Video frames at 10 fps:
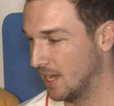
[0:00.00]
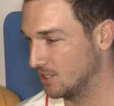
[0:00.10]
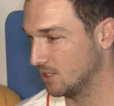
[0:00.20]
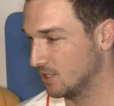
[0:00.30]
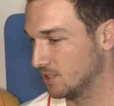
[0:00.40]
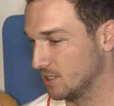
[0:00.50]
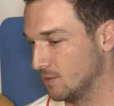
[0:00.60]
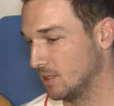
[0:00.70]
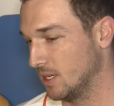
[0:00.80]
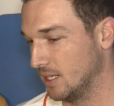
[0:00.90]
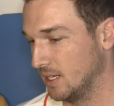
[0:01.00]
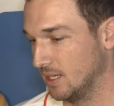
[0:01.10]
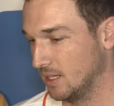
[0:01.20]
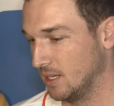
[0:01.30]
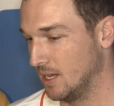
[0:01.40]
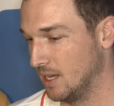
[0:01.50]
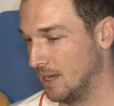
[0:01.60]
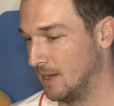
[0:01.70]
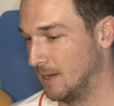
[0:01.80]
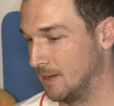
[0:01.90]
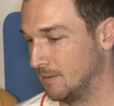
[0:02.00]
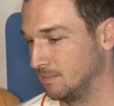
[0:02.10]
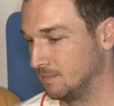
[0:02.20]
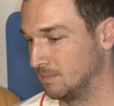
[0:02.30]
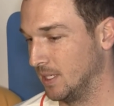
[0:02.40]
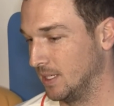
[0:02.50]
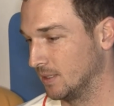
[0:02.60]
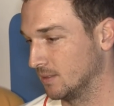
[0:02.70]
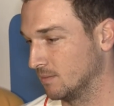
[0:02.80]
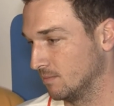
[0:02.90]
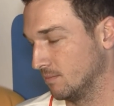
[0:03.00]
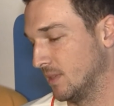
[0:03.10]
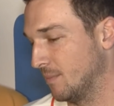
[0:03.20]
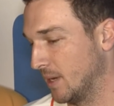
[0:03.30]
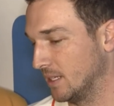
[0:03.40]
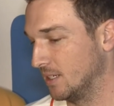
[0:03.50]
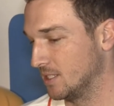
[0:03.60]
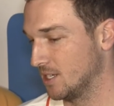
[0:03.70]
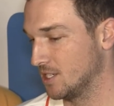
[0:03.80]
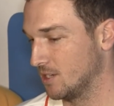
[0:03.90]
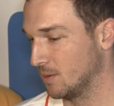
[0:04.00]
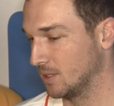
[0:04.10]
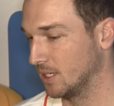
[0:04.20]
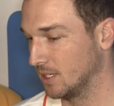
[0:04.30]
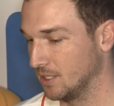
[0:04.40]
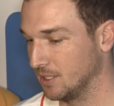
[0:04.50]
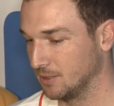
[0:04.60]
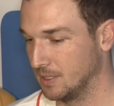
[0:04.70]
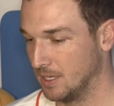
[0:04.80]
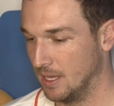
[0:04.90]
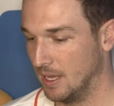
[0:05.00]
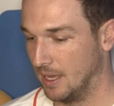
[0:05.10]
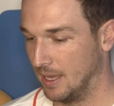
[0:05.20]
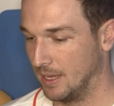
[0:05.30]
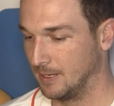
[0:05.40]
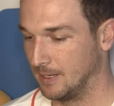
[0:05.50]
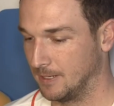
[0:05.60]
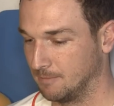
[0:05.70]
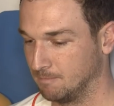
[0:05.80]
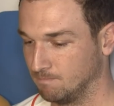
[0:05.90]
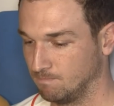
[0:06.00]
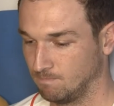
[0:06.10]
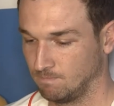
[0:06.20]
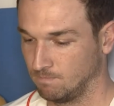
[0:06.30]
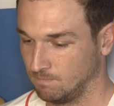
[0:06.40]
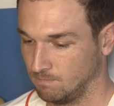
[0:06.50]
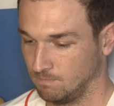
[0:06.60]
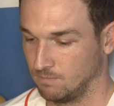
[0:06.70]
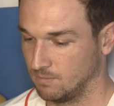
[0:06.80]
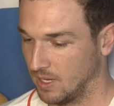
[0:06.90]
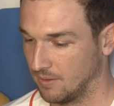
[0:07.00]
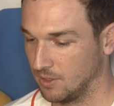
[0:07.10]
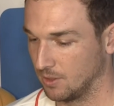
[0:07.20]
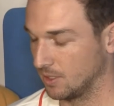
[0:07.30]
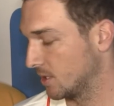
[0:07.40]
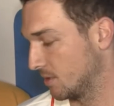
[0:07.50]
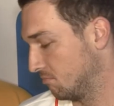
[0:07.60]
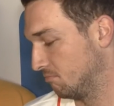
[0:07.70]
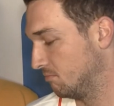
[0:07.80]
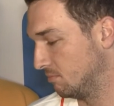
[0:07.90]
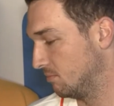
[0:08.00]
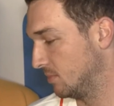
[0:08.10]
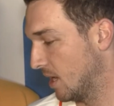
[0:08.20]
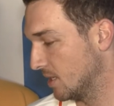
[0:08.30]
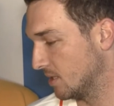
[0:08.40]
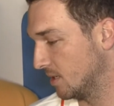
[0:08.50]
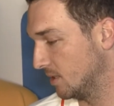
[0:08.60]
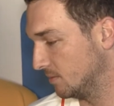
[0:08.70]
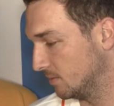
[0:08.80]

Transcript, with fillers: Astros did what they did, meaning they made their decision on what they're going to do, and I have no other thoughts on it.